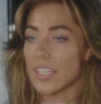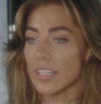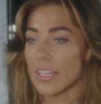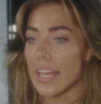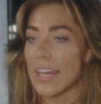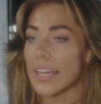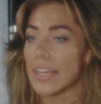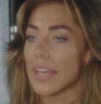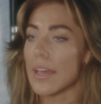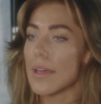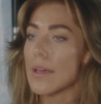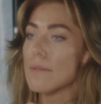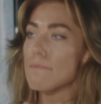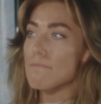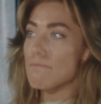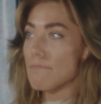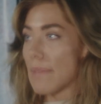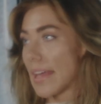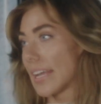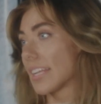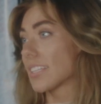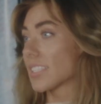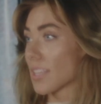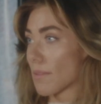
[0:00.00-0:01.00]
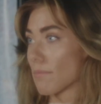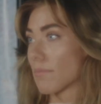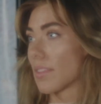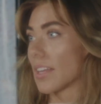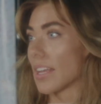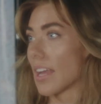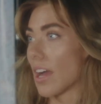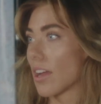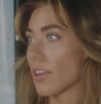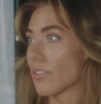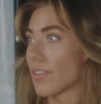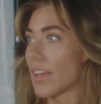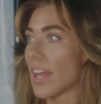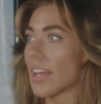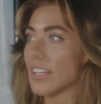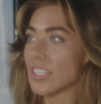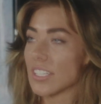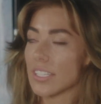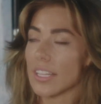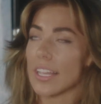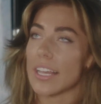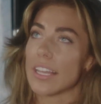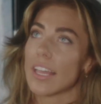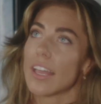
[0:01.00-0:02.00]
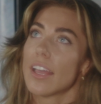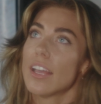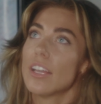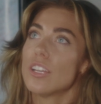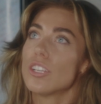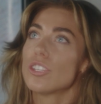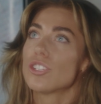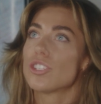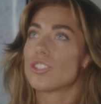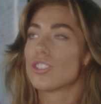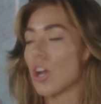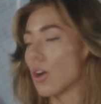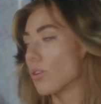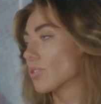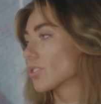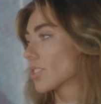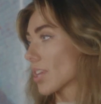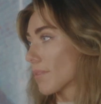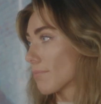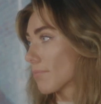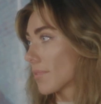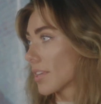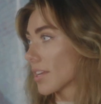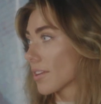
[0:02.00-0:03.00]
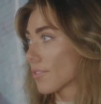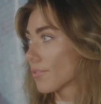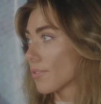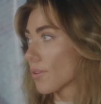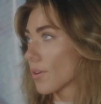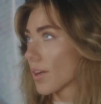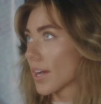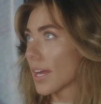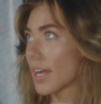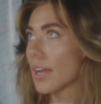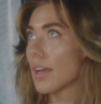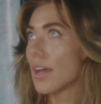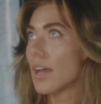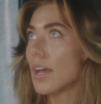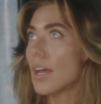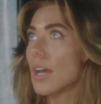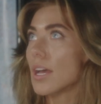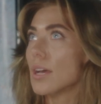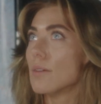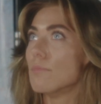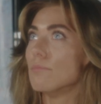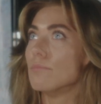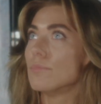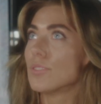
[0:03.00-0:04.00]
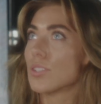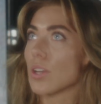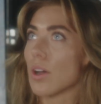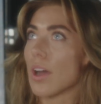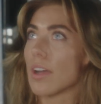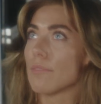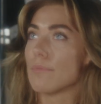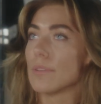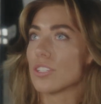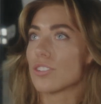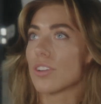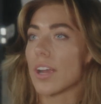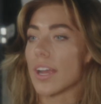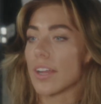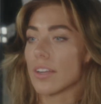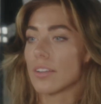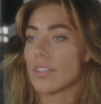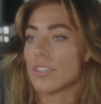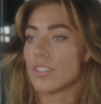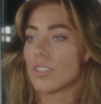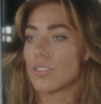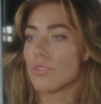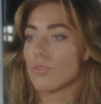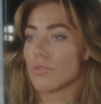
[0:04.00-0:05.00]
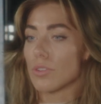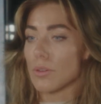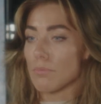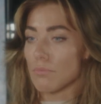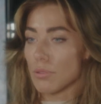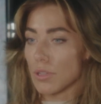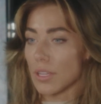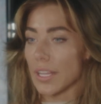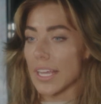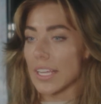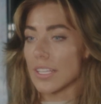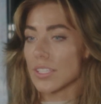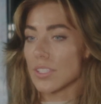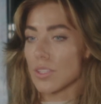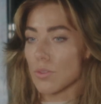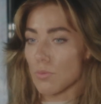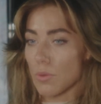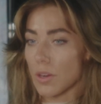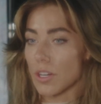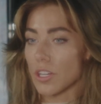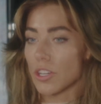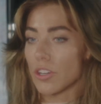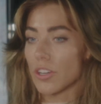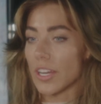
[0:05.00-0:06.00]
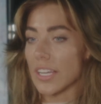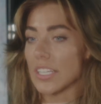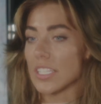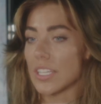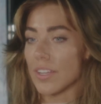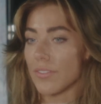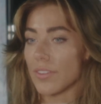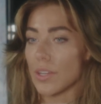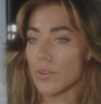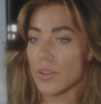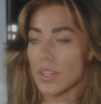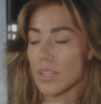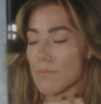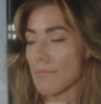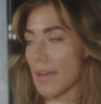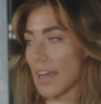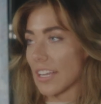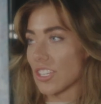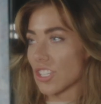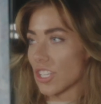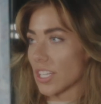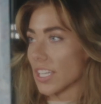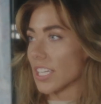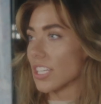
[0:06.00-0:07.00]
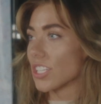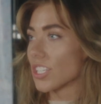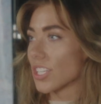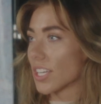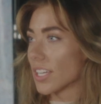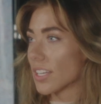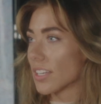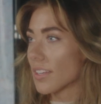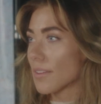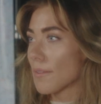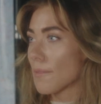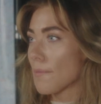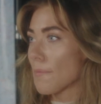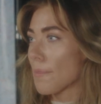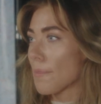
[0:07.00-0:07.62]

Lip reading: to like make something out of it and to like show something for it. So I've been trying to replace the word creativity with imagination.